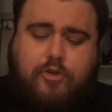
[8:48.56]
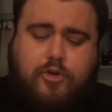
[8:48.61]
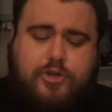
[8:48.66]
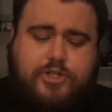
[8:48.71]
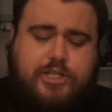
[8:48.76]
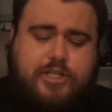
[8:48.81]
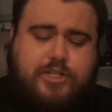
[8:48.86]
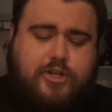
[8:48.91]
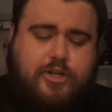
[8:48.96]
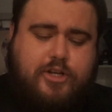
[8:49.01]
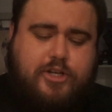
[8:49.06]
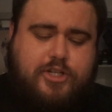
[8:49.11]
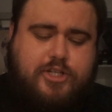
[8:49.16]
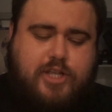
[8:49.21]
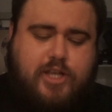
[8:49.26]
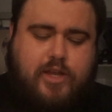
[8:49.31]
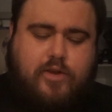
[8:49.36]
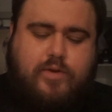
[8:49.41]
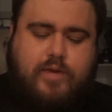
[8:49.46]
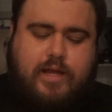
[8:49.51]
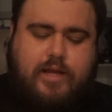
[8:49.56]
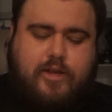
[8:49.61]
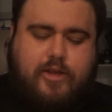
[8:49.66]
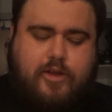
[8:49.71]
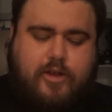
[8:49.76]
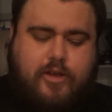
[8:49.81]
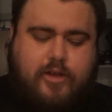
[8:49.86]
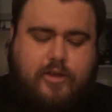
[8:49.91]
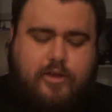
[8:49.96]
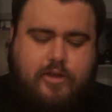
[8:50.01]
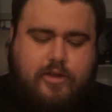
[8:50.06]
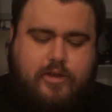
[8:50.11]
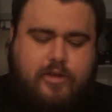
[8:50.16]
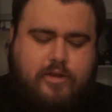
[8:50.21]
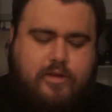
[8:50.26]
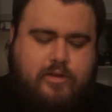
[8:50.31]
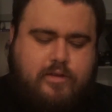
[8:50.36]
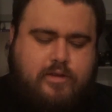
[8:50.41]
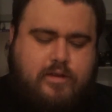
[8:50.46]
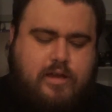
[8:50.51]
course she's got her shield and her,
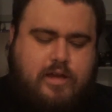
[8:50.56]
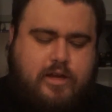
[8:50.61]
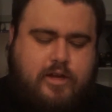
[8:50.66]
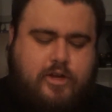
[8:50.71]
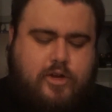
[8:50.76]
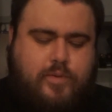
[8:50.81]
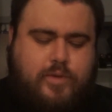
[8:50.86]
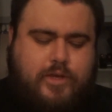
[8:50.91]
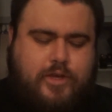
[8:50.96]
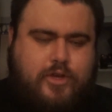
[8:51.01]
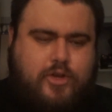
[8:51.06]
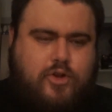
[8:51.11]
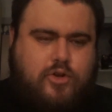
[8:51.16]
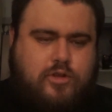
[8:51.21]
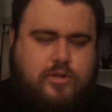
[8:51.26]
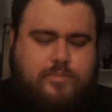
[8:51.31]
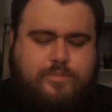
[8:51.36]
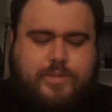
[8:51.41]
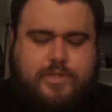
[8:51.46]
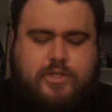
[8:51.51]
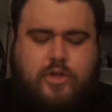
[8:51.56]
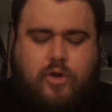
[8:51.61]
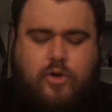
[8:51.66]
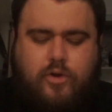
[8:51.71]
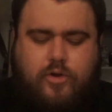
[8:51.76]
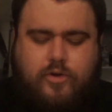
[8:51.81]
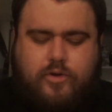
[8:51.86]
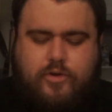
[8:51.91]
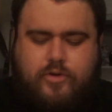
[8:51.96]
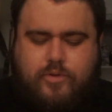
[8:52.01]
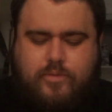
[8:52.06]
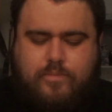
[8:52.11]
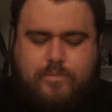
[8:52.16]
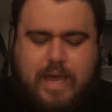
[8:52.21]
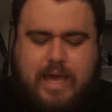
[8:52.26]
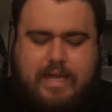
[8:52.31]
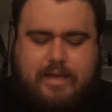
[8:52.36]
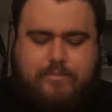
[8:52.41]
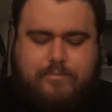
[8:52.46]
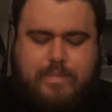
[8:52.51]
I don't know what you call it, baton or
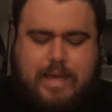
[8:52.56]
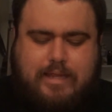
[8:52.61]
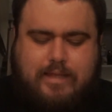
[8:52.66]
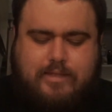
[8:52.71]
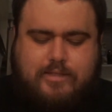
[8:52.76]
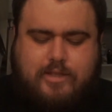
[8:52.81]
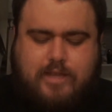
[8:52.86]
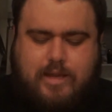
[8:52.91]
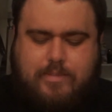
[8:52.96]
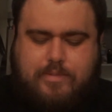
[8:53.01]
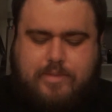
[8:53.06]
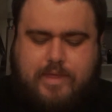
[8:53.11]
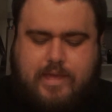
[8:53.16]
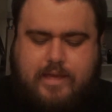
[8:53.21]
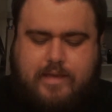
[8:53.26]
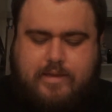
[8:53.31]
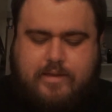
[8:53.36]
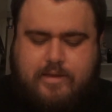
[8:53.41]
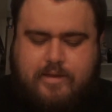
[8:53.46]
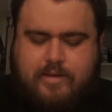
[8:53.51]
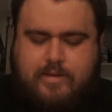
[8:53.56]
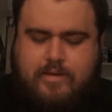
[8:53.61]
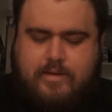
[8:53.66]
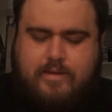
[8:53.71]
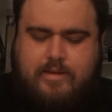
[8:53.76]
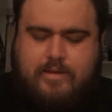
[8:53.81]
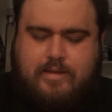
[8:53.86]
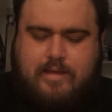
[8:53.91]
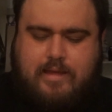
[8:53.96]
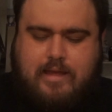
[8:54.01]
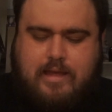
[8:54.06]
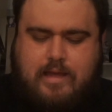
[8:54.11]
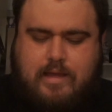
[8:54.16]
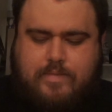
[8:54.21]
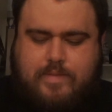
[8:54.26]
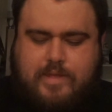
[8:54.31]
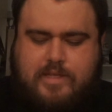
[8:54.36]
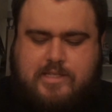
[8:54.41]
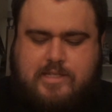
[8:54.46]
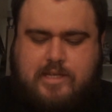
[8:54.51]
mallet type thing
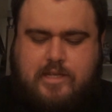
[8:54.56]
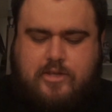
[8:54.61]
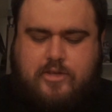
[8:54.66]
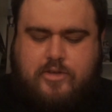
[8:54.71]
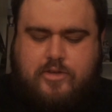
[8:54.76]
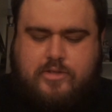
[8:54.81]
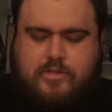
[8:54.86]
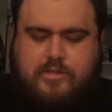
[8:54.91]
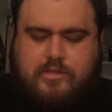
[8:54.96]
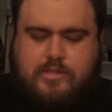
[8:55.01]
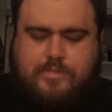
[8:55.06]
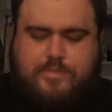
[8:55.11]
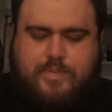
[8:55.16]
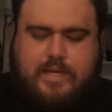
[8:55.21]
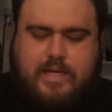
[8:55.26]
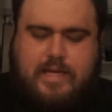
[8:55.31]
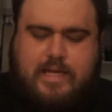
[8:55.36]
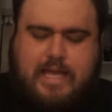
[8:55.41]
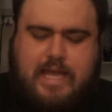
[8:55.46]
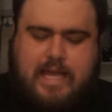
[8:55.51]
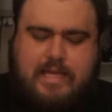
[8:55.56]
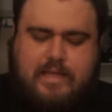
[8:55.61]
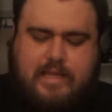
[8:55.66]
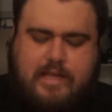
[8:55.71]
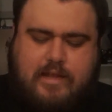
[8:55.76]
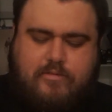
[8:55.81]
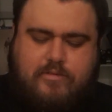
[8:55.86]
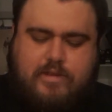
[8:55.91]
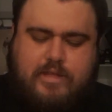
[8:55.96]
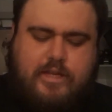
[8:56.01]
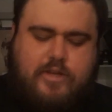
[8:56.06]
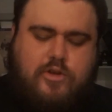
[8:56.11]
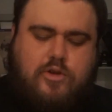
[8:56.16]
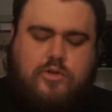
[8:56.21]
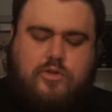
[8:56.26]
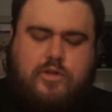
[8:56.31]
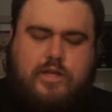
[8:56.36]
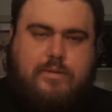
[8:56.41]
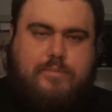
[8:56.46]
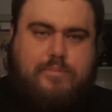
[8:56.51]
that she uses. But again, a really
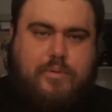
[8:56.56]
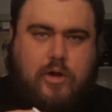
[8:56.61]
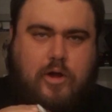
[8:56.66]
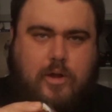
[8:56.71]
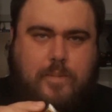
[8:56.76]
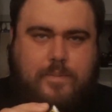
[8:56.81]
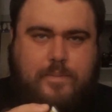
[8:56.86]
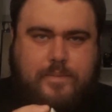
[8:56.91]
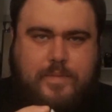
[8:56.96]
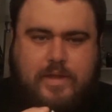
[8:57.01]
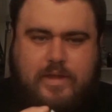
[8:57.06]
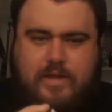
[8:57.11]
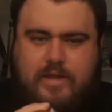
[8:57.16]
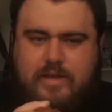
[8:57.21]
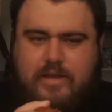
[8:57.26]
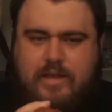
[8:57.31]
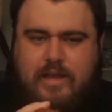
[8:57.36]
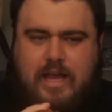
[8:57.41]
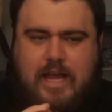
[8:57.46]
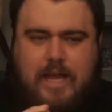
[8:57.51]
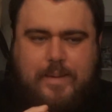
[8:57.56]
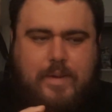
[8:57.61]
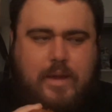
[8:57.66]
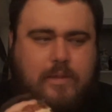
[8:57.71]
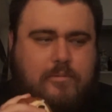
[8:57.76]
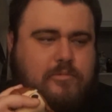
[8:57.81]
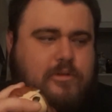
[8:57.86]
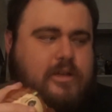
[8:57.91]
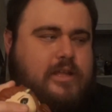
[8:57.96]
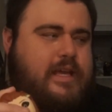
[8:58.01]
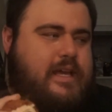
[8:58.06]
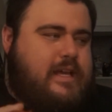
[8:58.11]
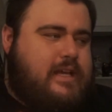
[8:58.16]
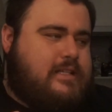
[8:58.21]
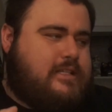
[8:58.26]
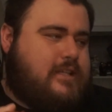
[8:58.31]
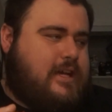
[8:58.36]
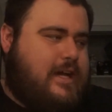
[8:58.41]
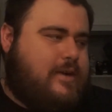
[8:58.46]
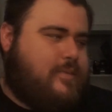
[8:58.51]
cool looking pop. I'm really
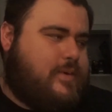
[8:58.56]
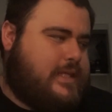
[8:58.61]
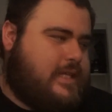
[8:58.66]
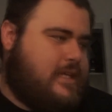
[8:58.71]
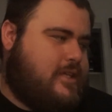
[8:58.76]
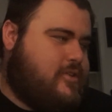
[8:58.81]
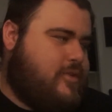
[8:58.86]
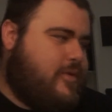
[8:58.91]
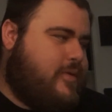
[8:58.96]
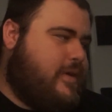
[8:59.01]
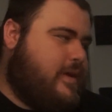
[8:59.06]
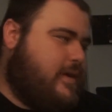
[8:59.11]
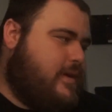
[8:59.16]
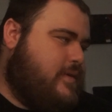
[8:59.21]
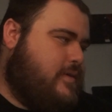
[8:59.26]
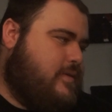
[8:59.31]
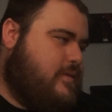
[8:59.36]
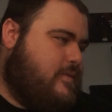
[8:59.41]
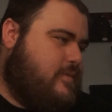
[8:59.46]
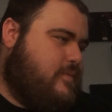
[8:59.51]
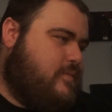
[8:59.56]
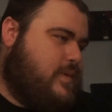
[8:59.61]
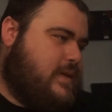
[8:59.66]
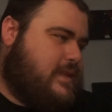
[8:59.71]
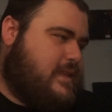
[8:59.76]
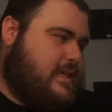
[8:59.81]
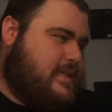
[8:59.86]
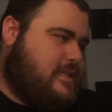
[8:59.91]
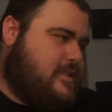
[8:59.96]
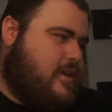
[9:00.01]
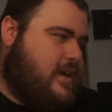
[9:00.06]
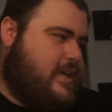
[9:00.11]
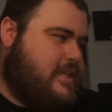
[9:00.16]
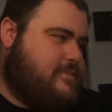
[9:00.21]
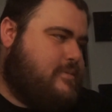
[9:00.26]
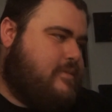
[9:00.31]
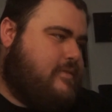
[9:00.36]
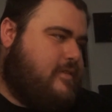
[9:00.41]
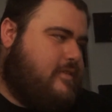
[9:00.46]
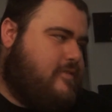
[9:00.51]
excited what they're doing with these
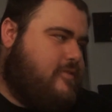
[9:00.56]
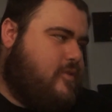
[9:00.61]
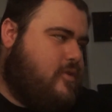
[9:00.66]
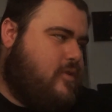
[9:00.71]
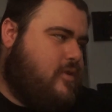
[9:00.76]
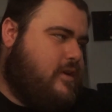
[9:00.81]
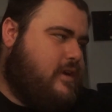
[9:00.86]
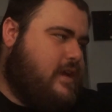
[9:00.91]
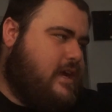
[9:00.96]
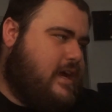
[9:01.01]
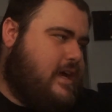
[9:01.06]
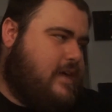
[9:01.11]
lines moving forward.